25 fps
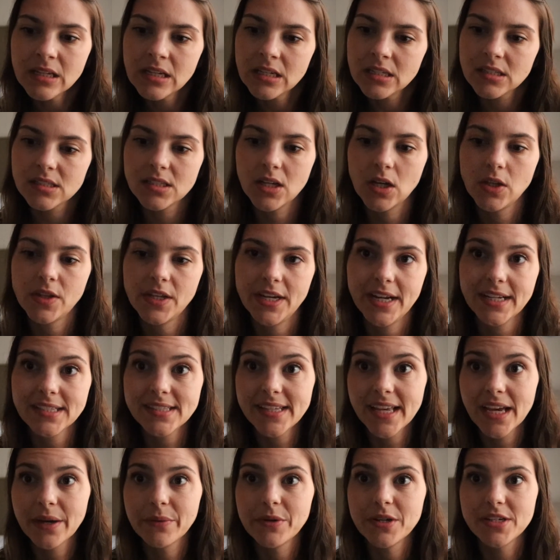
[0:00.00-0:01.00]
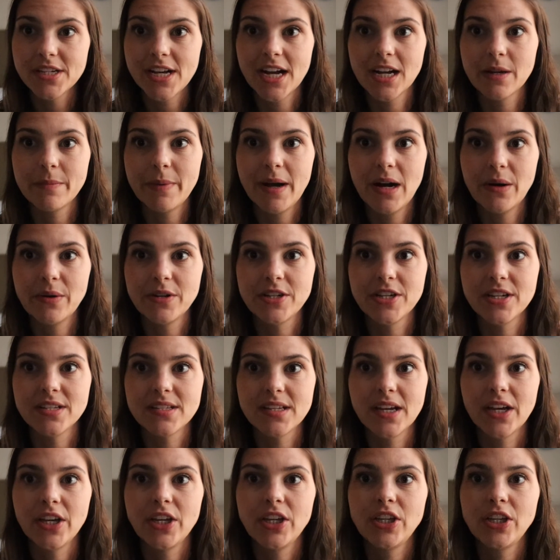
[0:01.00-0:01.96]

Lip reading: So the next thing I want to talk about, which is a